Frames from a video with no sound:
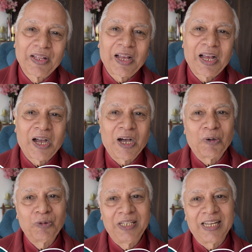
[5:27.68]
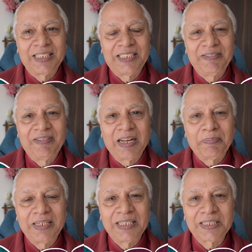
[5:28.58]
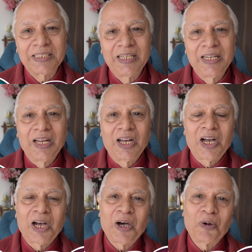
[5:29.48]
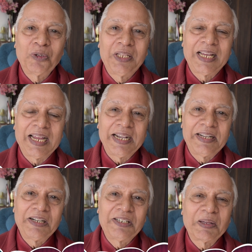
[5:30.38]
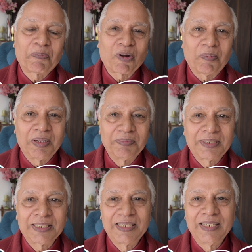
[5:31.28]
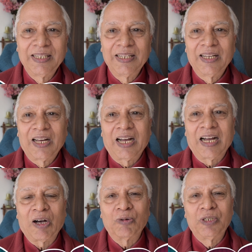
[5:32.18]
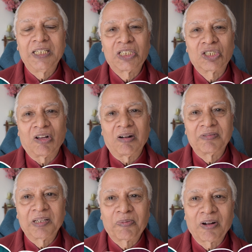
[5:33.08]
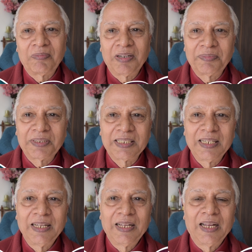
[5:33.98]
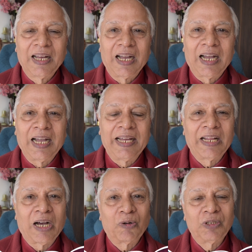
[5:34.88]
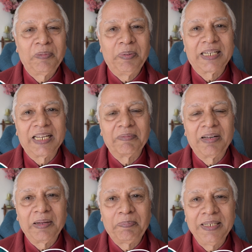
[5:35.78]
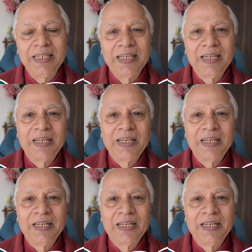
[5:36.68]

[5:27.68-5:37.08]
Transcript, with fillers: how they achieved happiness, how they handled the problems how they solved the problems and how they became happy.